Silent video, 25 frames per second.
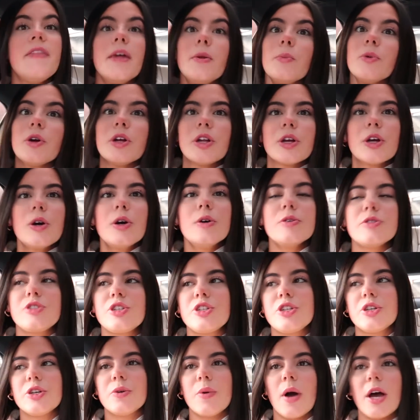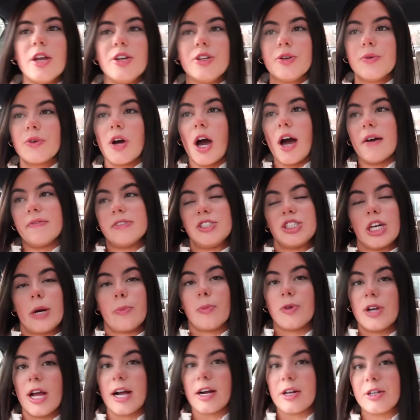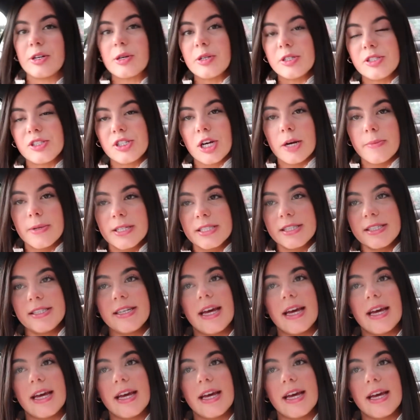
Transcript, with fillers: And then we're gonna go to a new coffee shop. We're not gonna go to Starbucks